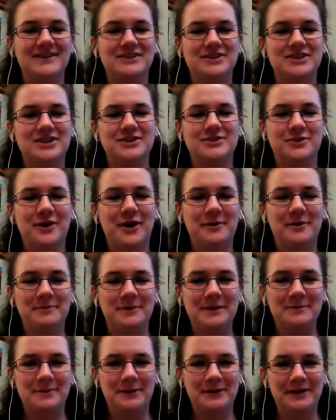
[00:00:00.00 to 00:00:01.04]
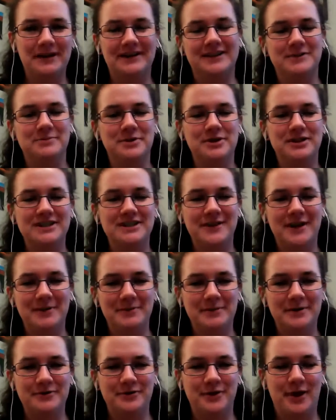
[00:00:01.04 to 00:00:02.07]
Church for All People and Community
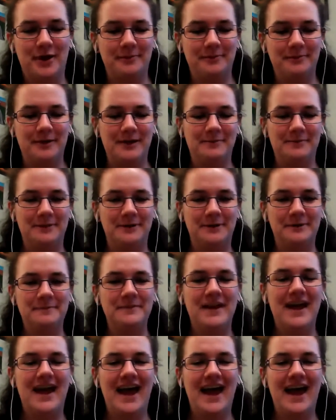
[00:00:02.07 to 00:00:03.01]
Development for All People.